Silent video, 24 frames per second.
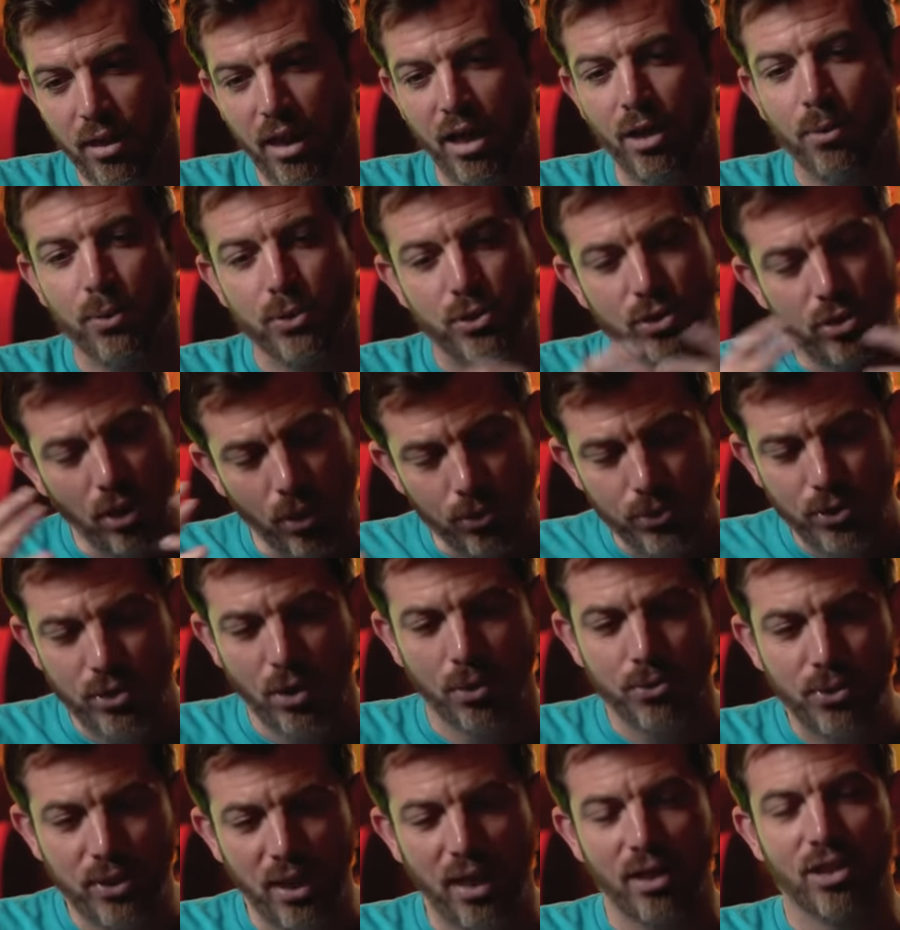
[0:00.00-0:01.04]
And it was so,
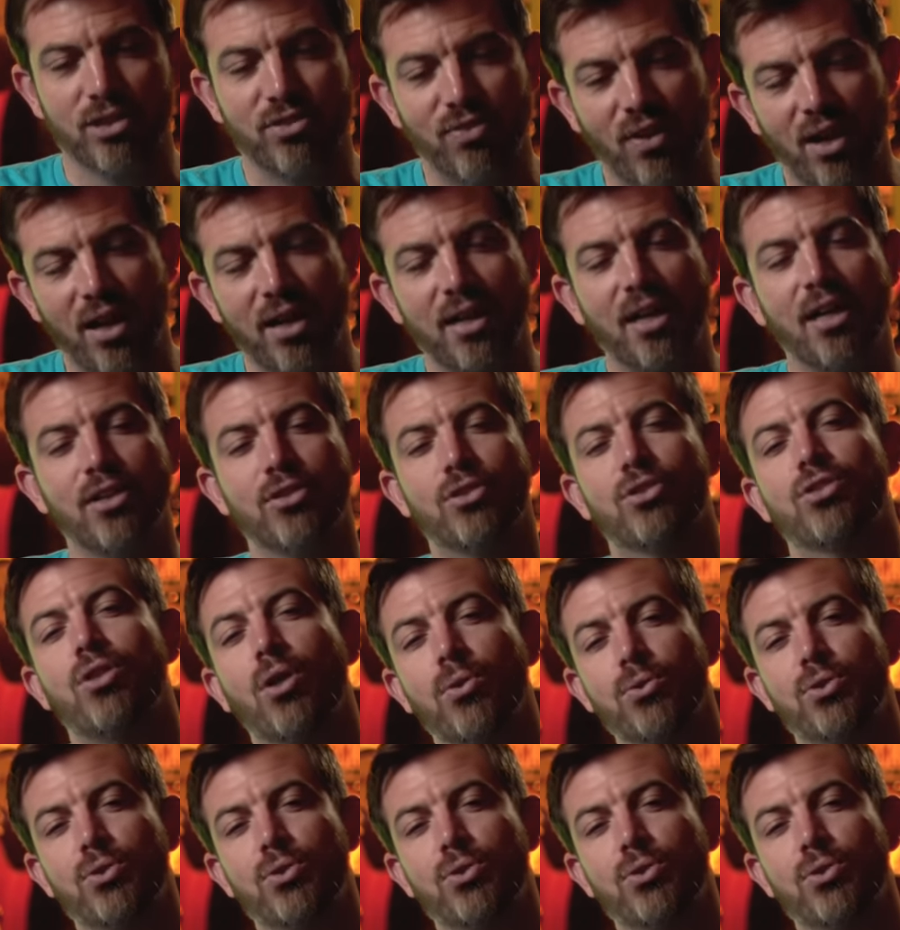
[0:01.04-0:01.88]
so satisfying and so,